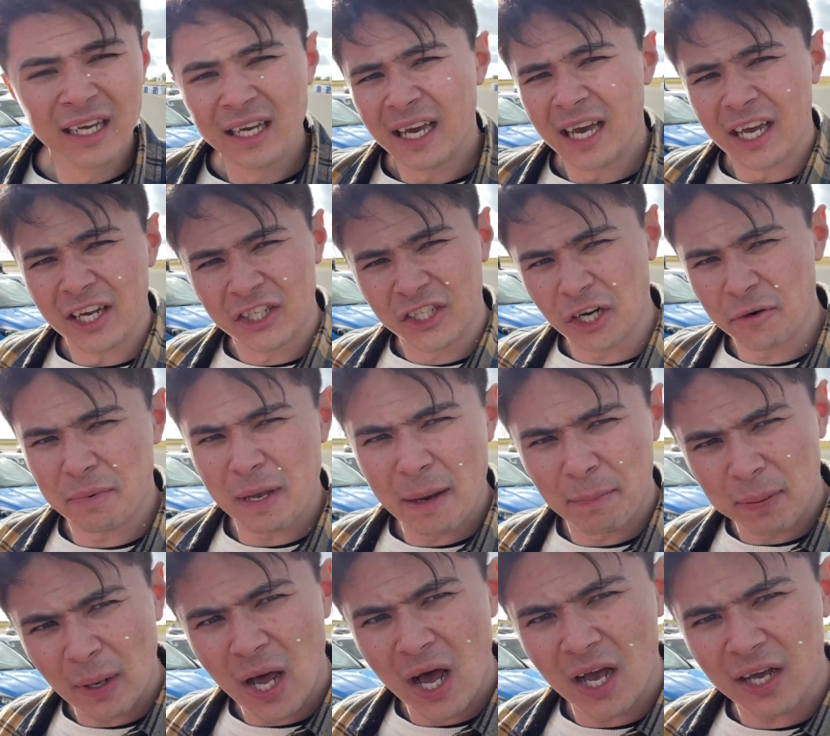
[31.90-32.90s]
It should be a
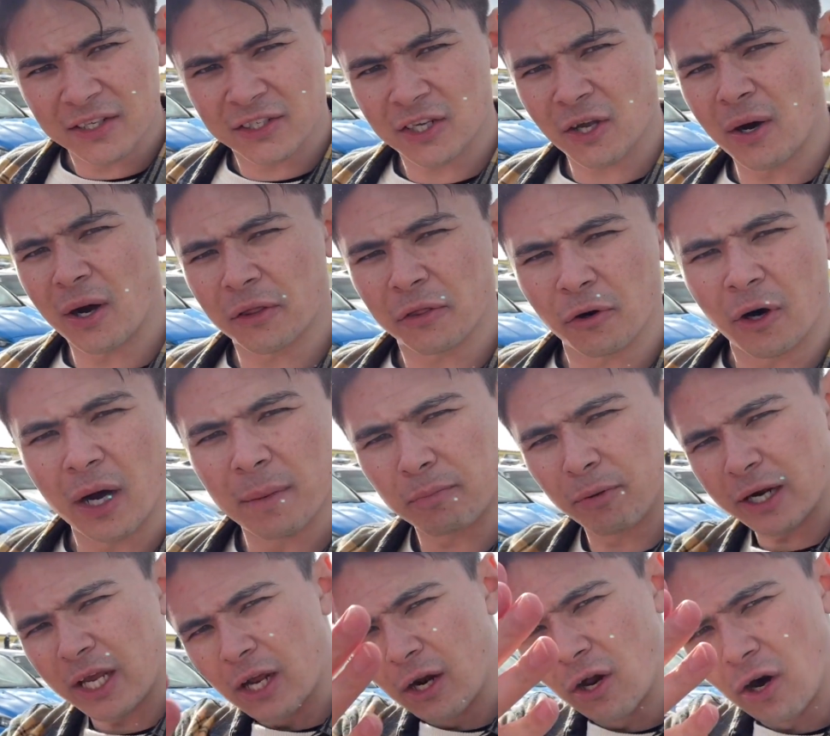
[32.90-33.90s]
blast, so I thought I'd
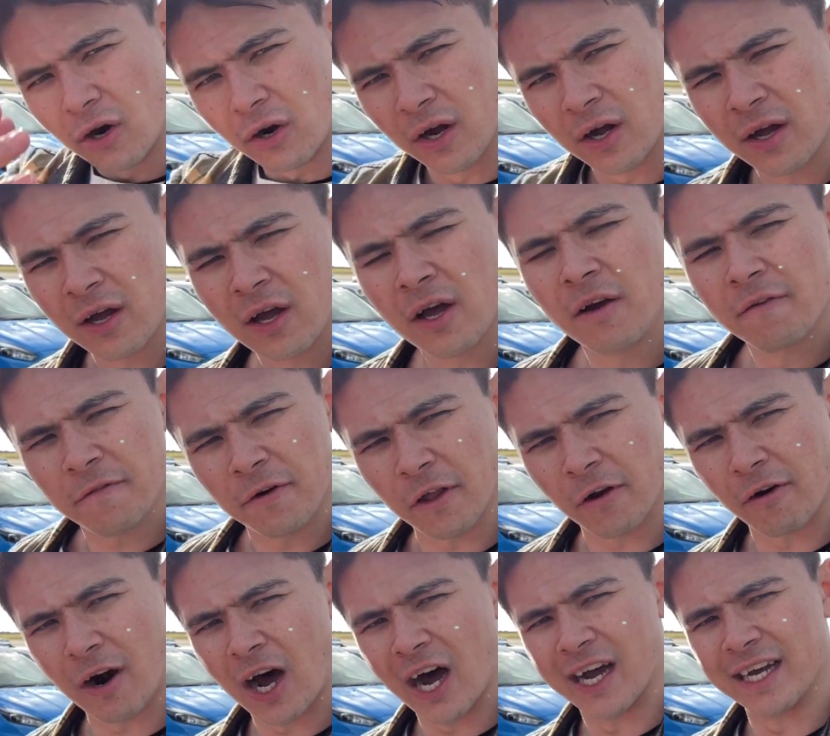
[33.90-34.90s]
bring you along for the
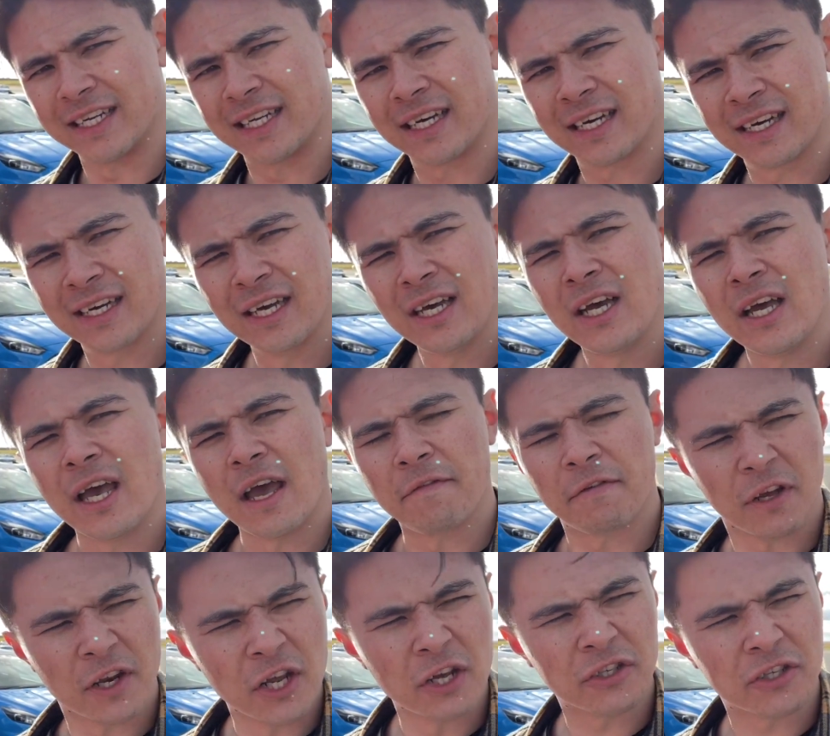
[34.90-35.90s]
ride. If
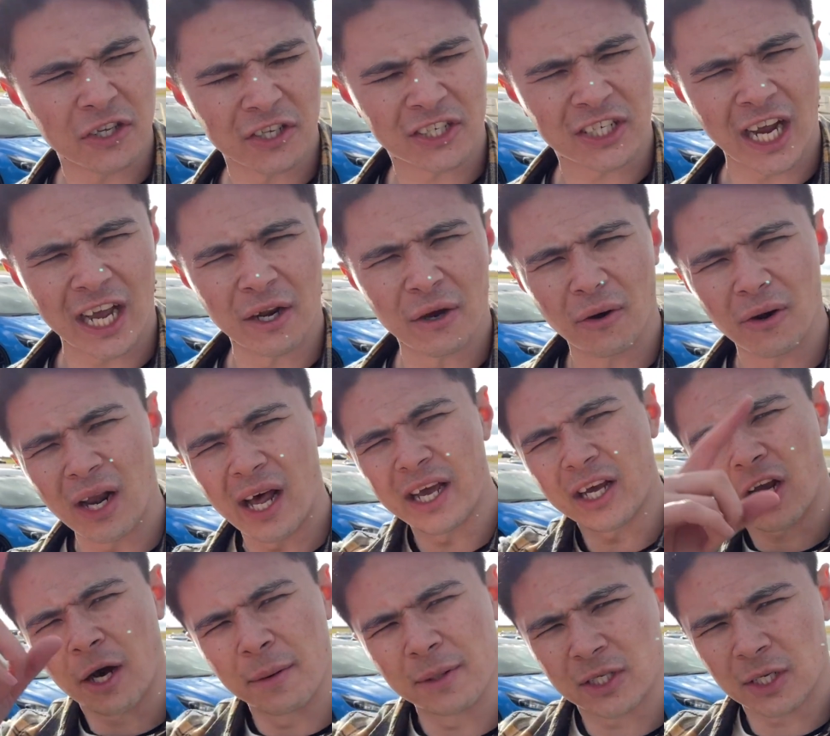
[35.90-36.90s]
you're new to the channel, like,
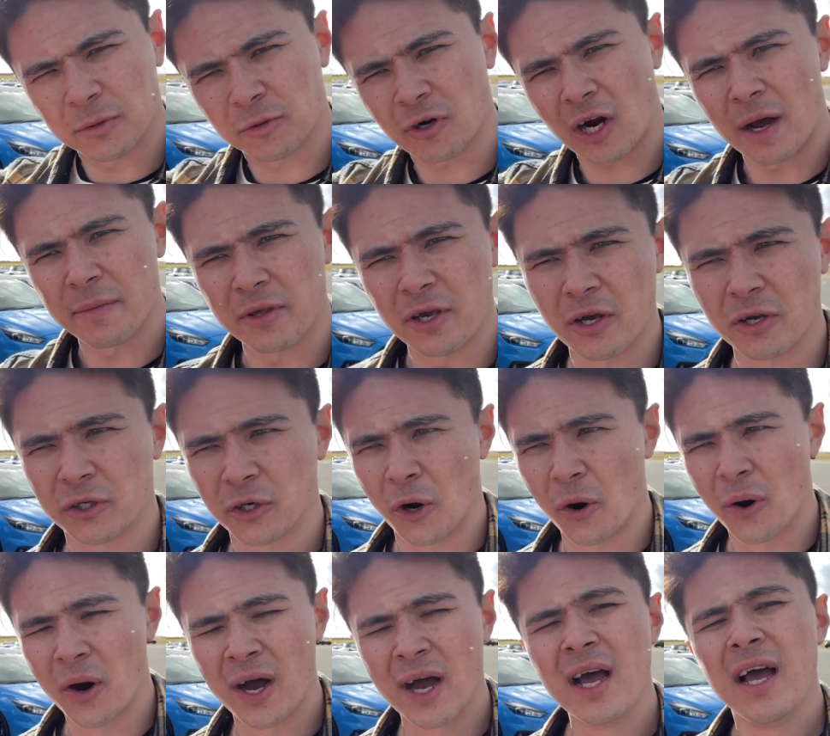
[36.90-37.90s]
comment, subscribe, the usual.
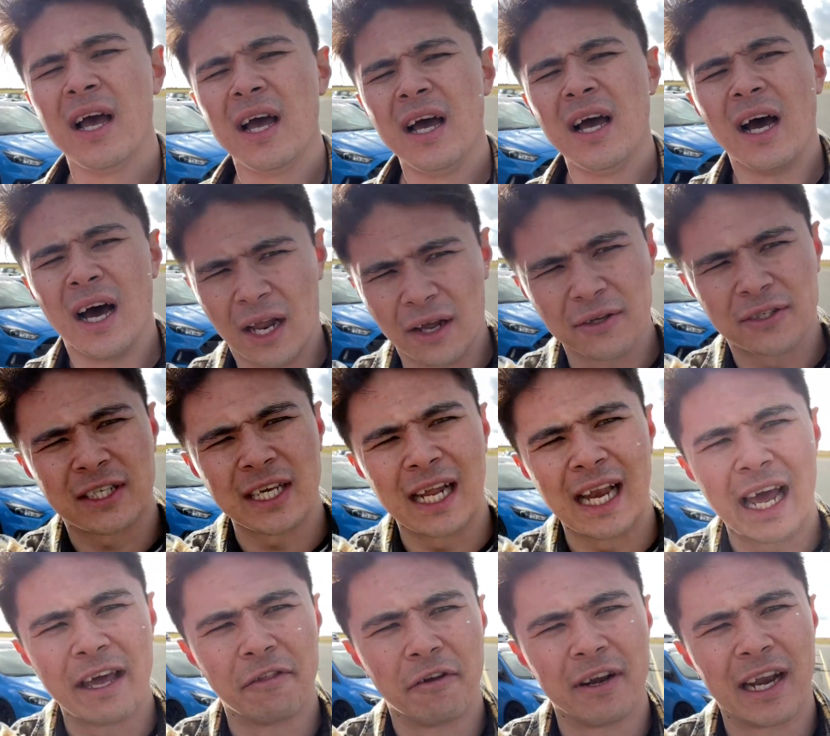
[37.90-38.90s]
And I'll see you
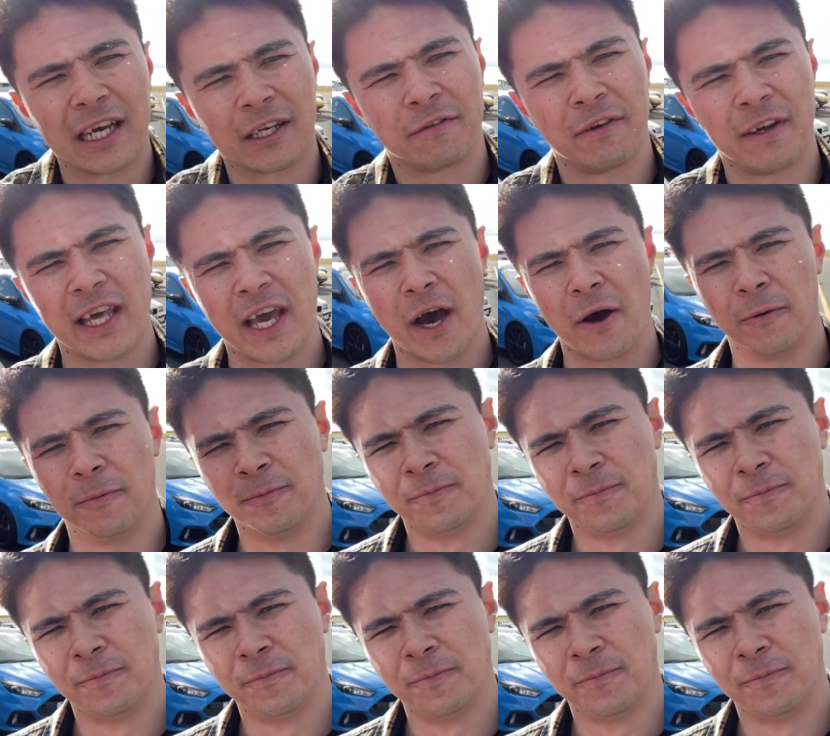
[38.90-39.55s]
later in the next video.